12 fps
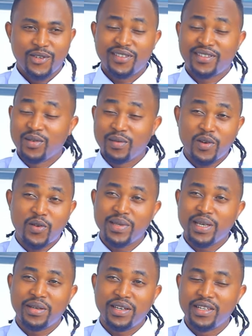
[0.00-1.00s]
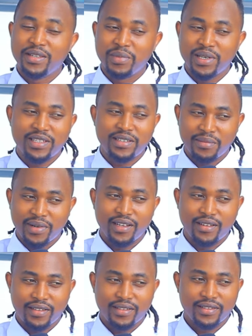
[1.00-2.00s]
yo kugira 20 ni menshi
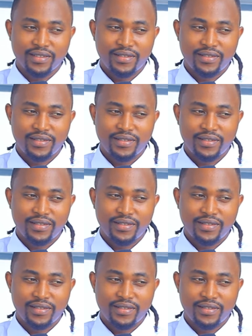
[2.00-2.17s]
mani